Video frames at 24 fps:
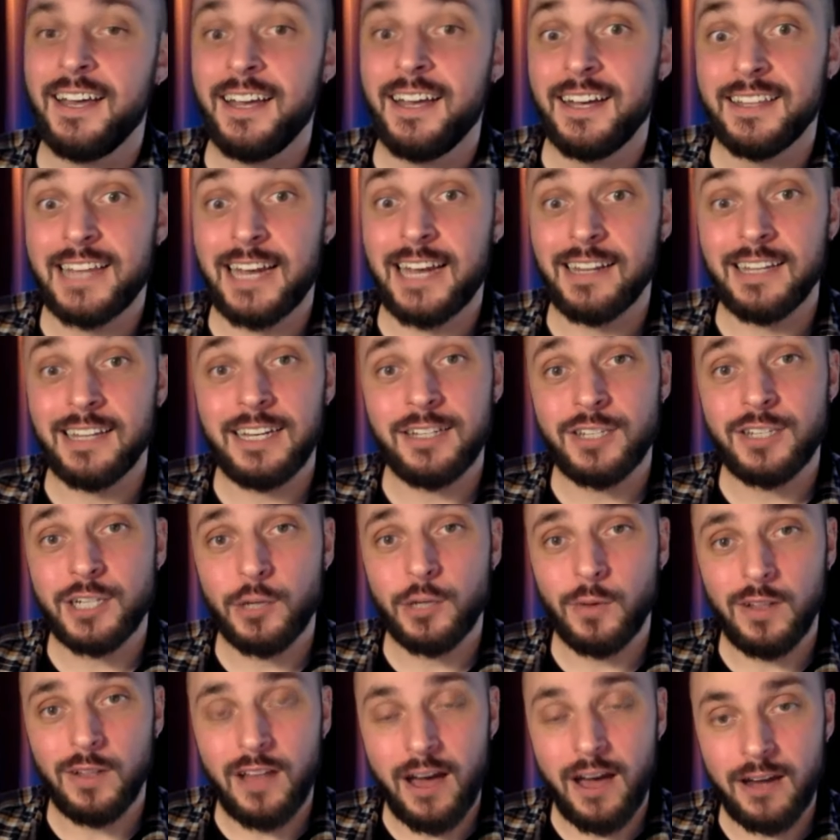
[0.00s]
that leads
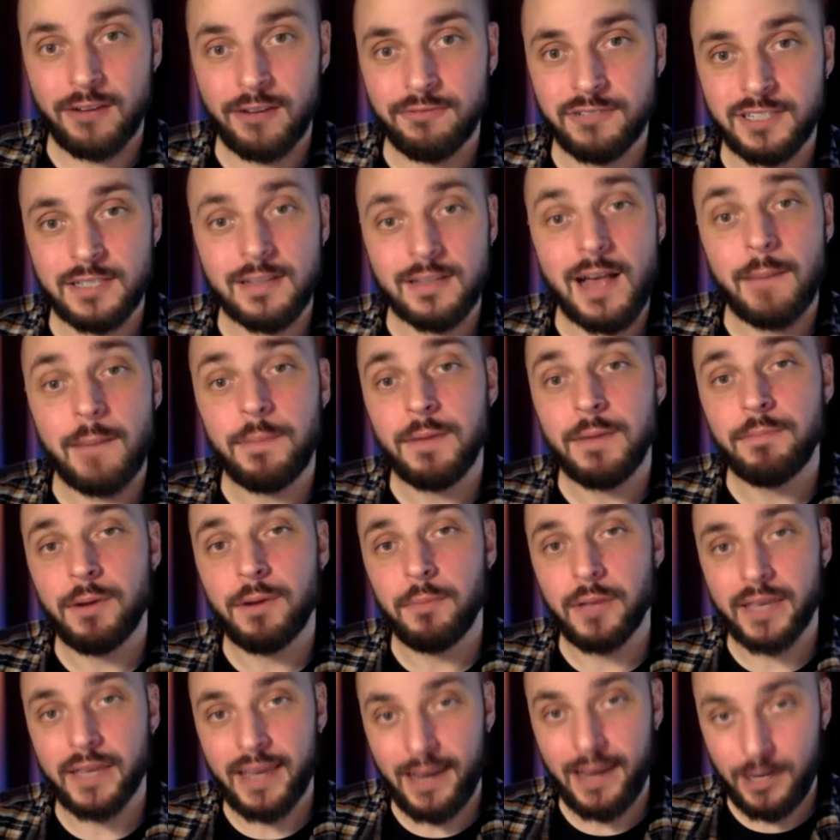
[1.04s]
to a lot of sloppy
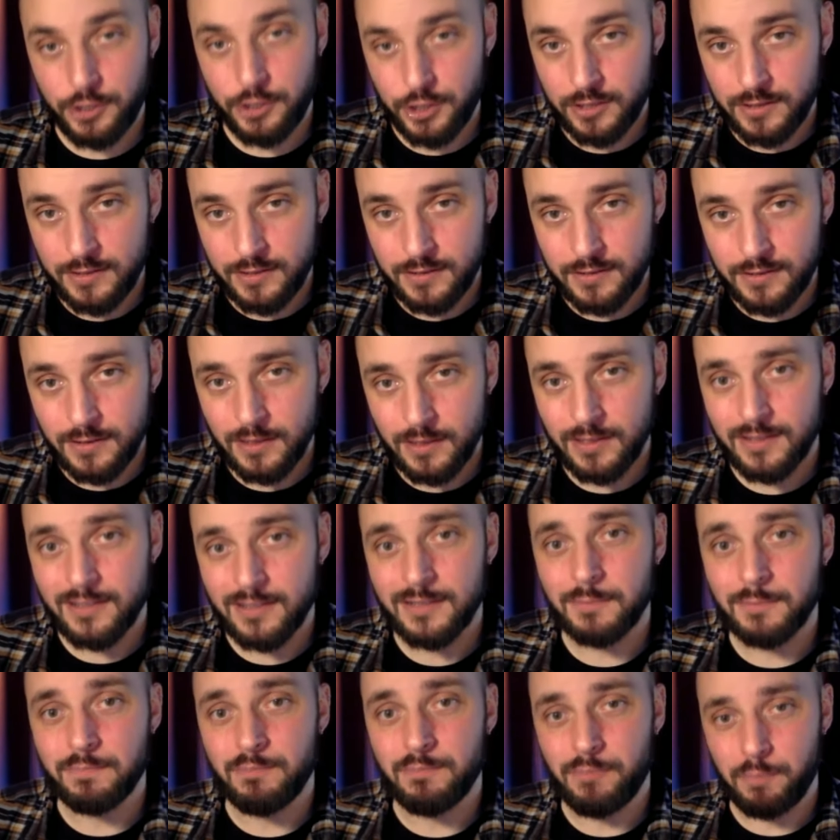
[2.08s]
publications
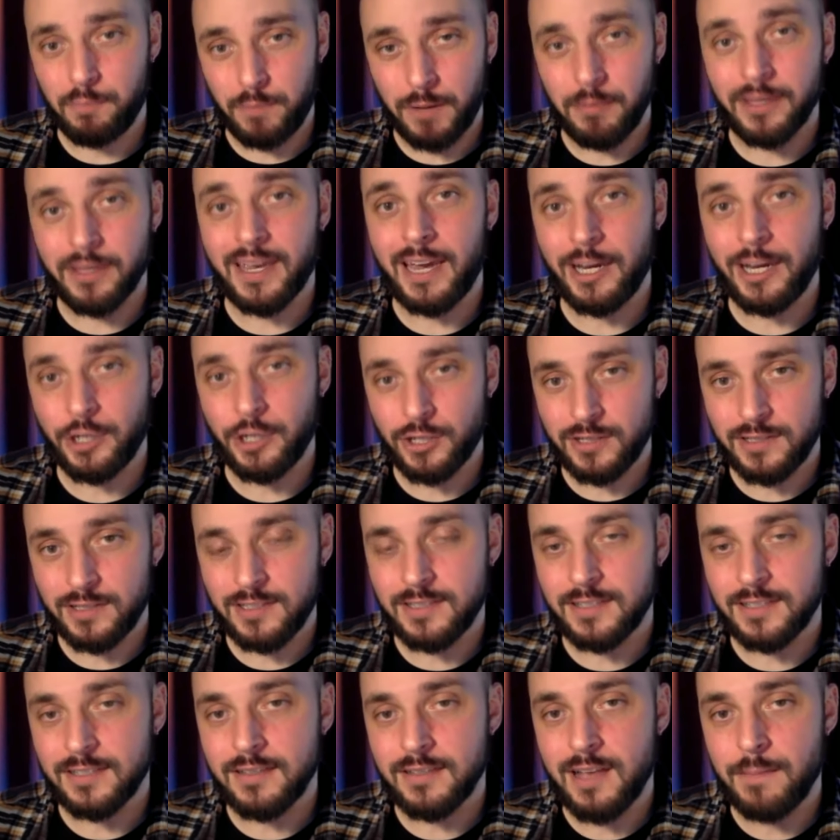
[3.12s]

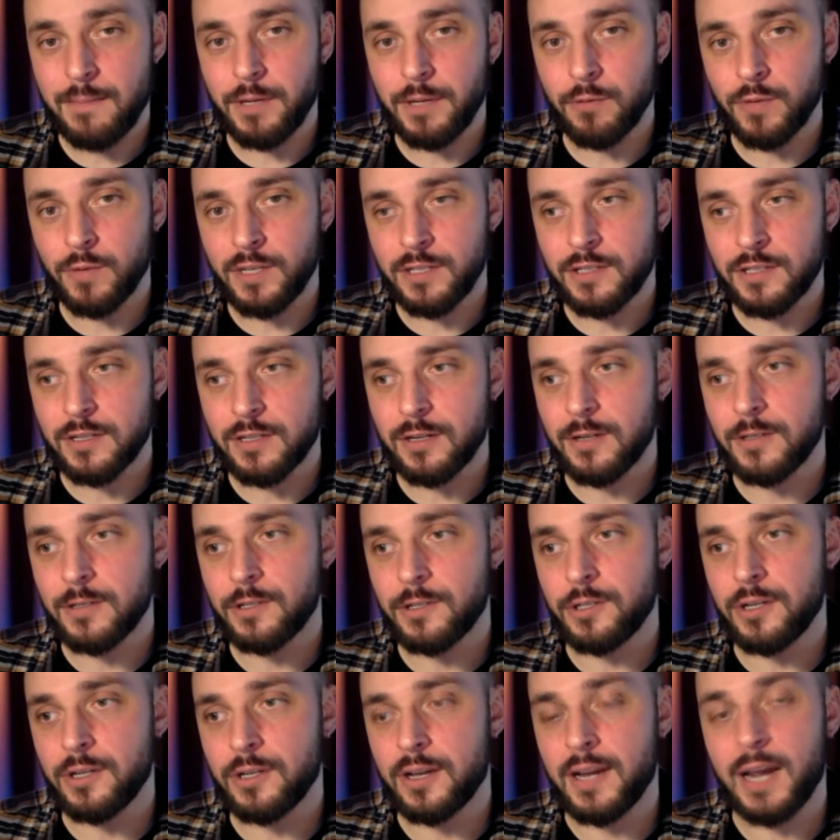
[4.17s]
and sloppy
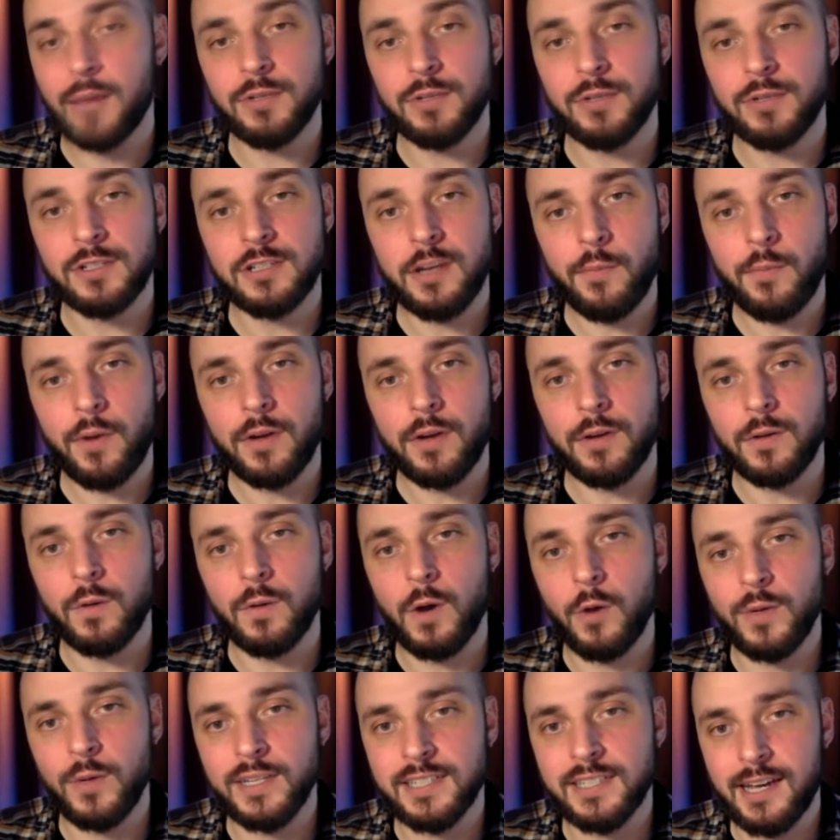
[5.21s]
research. And I was someone who
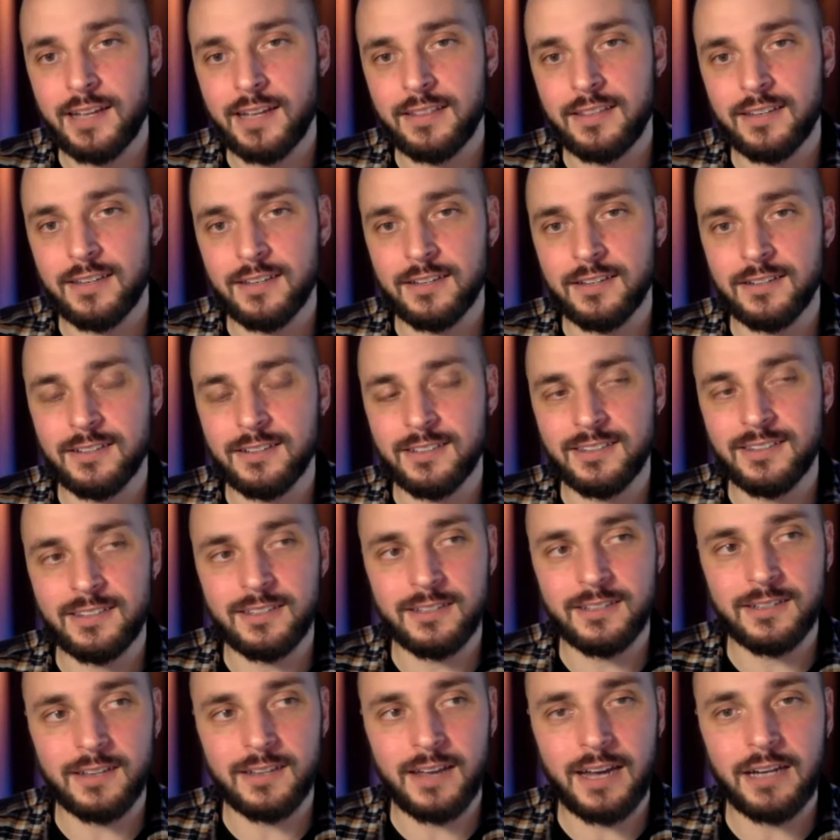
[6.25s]
always had
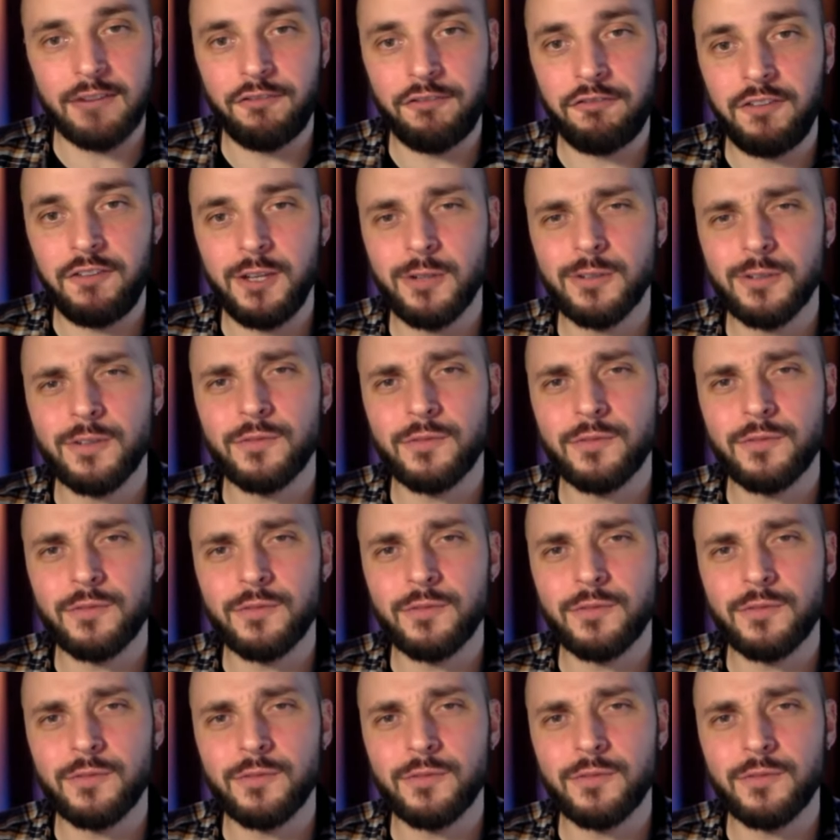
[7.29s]
the kind of field of